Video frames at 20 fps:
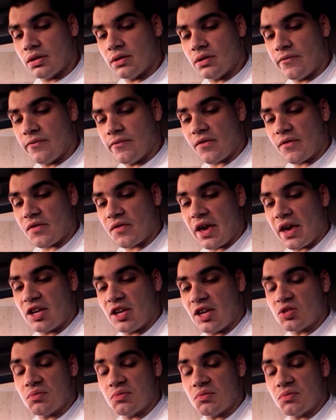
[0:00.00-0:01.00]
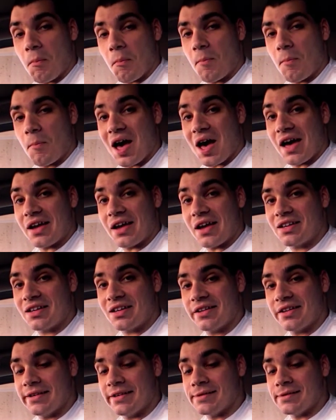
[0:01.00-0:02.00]
verification, but
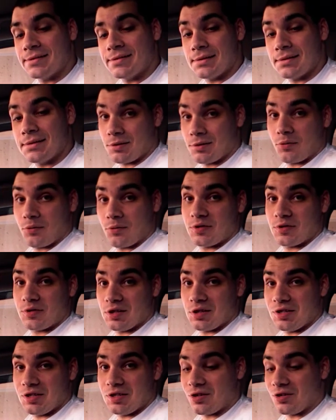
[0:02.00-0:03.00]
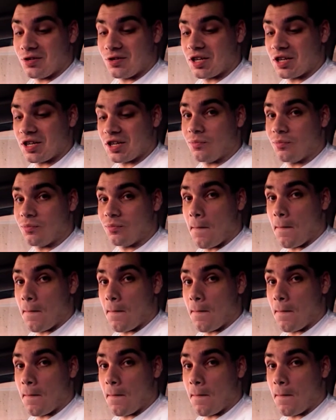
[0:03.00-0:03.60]
I don't know if it's illegal. So